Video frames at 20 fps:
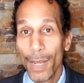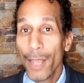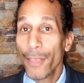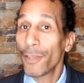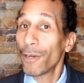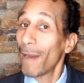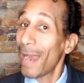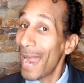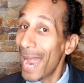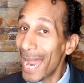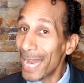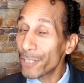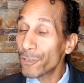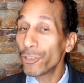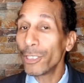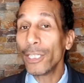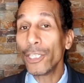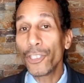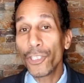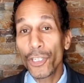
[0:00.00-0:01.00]
They're
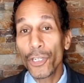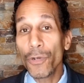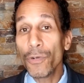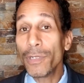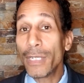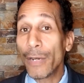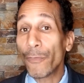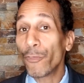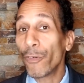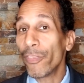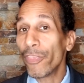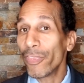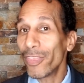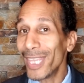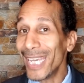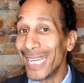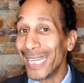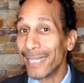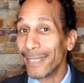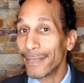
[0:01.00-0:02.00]
actually two different
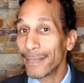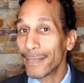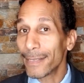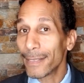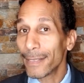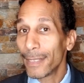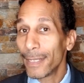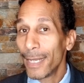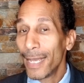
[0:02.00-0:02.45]
things.